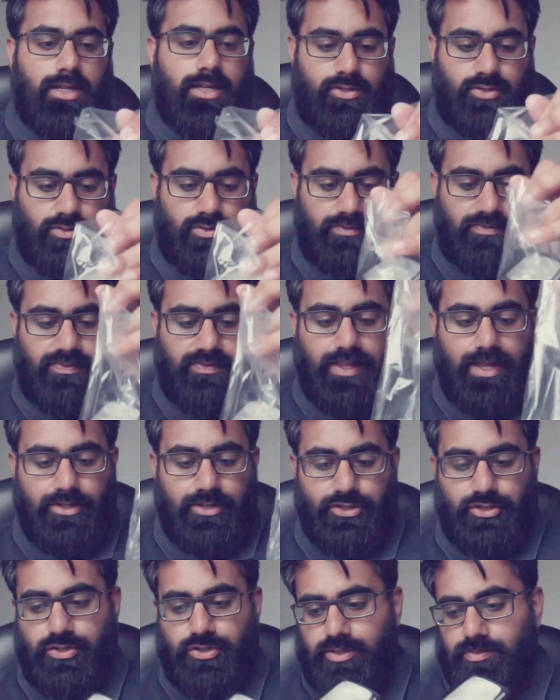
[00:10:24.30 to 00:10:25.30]
actual
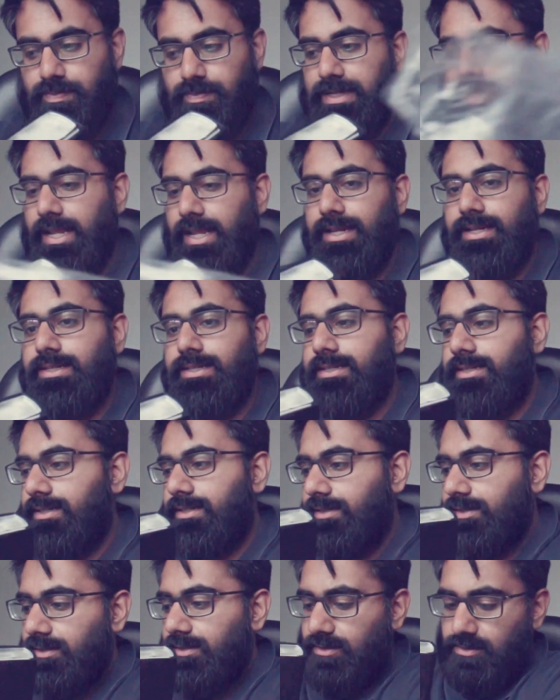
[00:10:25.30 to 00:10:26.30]
flash Speedlight.
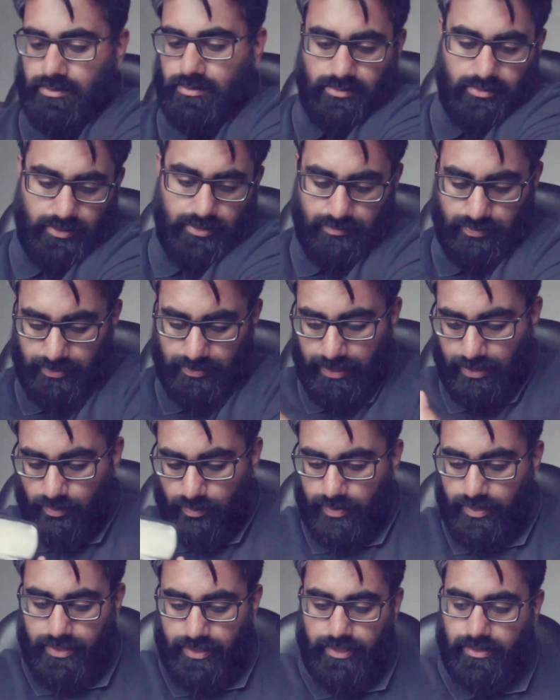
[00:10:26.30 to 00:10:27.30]
Put that
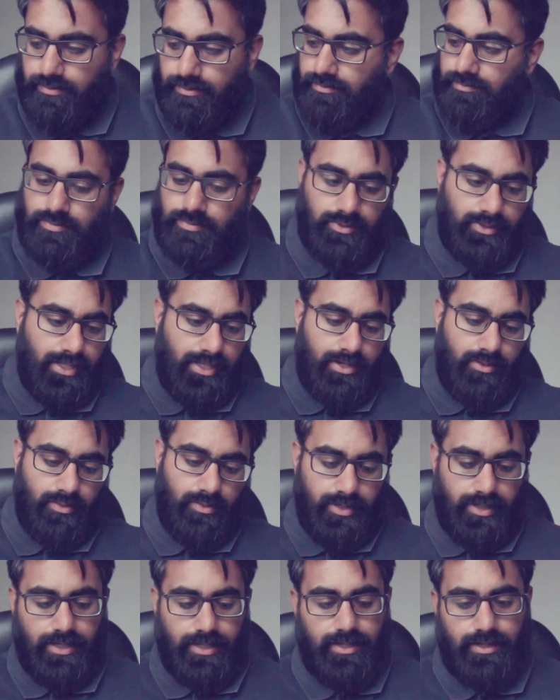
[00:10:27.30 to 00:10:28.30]
away, put that
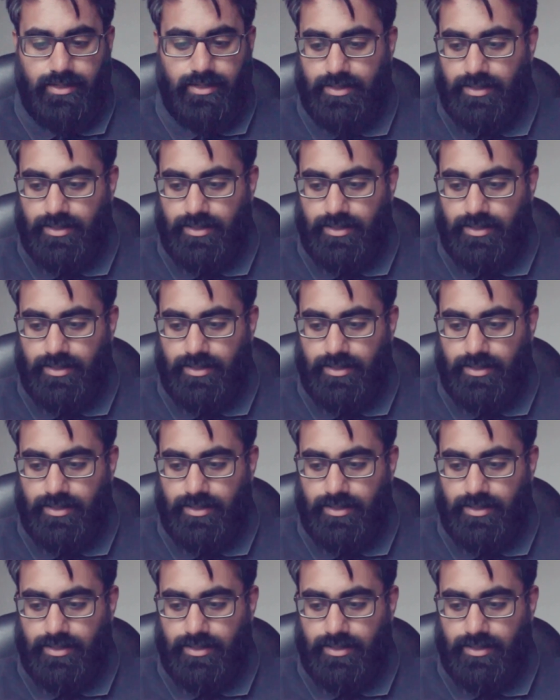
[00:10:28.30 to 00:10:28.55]
away.